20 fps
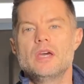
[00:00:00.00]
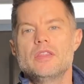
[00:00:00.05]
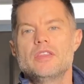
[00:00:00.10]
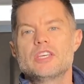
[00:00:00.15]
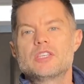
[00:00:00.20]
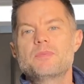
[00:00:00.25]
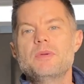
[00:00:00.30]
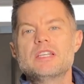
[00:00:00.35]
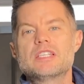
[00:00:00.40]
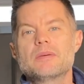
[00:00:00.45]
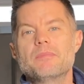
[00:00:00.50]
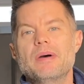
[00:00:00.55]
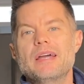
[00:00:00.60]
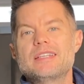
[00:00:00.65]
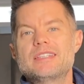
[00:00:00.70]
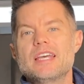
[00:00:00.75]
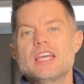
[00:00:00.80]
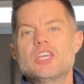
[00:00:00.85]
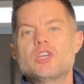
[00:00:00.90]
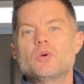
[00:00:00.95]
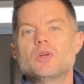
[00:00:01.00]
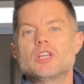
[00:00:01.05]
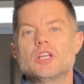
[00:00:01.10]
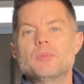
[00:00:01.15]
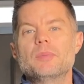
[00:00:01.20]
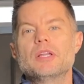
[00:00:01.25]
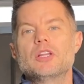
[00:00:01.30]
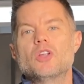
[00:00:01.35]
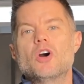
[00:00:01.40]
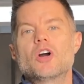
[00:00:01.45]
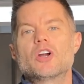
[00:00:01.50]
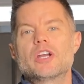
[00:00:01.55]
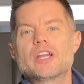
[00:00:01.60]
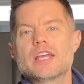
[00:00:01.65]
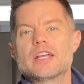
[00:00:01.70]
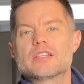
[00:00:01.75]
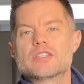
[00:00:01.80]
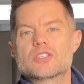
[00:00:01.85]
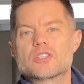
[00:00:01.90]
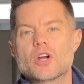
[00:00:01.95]
This means it might take you a little bit longer to
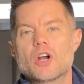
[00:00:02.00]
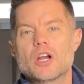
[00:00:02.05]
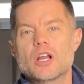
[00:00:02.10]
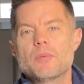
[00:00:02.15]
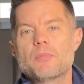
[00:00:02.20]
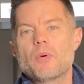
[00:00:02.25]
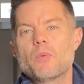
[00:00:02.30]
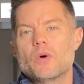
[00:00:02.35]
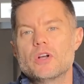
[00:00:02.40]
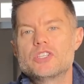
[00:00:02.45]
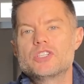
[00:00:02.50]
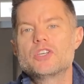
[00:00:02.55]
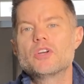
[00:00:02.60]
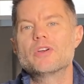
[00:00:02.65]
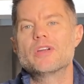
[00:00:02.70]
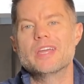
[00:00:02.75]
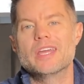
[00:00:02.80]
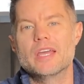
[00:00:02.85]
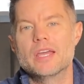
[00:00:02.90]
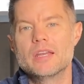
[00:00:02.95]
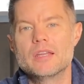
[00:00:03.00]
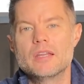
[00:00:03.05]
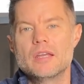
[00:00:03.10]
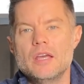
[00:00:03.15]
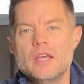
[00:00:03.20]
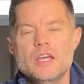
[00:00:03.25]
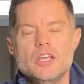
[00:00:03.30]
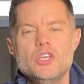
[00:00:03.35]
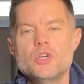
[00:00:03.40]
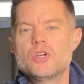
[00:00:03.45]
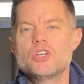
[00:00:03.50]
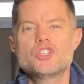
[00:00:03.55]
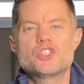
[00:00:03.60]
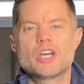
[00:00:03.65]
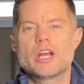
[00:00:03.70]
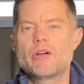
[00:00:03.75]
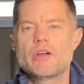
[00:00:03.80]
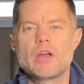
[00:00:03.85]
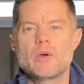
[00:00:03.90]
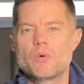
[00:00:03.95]
get started, but once you're in, you can
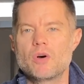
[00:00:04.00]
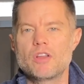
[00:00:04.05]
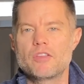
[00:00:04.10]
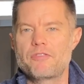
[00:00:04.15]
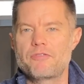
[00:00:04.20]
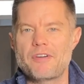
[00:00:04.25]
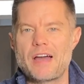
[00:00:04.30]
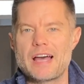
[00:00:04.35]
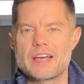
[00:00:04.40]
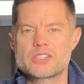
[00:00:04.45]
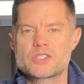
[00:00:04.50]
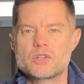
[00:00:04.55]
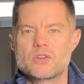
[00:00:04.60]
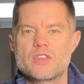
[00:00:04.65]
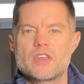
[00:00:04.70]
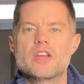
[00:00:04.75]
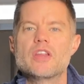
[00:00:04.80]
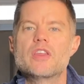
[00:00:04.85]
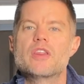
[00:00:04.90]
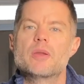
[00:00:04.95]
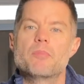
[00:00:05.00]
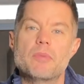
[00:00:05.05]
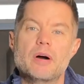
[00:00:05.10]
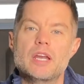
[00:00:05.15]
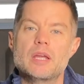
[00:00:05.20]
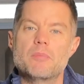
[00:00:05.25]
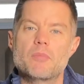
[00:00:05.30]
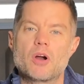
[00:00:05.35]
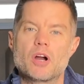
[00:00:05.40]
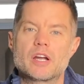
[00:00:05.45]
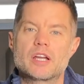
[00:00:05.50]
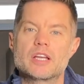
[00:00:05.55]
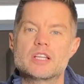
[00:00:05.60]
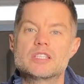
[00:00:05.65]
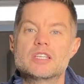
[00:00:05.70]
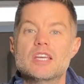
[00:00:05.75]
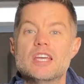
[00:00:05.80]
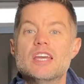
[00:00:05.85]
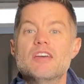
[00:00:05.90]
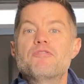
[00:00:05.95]
generate wealth faster than in the money
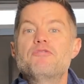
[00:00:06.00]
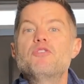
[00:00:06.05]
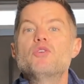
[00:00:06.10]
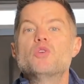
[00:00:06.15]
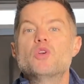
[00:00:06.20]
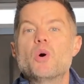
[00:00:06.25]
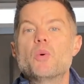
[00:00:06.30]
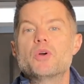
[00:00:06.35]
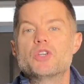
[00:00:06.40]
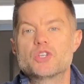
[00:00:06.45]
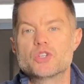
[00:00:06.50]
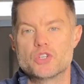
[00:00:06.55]
markets if you know what you're